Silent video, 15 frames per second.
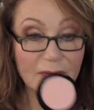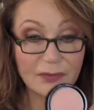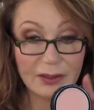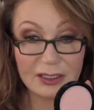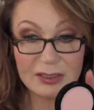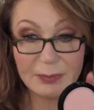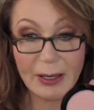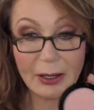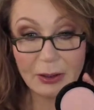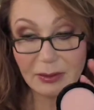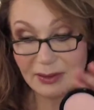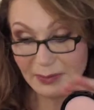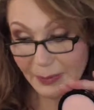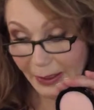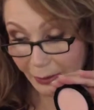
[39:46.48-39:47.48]
Finish
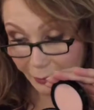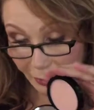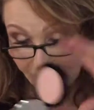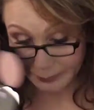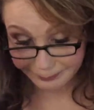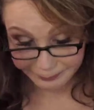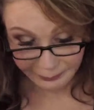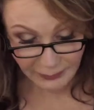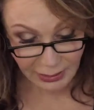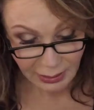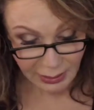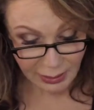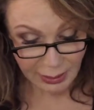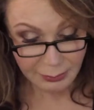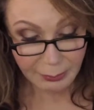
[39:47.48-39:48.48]
Powderless Powder.
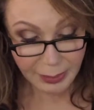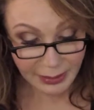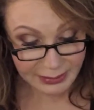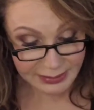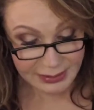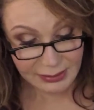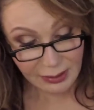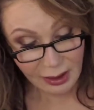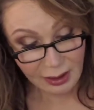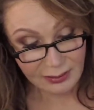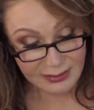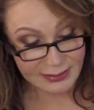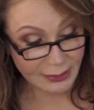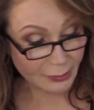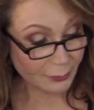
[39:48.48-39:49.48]
But
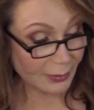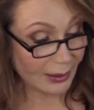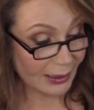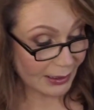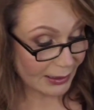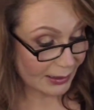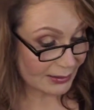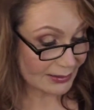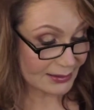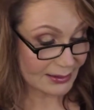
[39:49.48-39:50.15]
also it has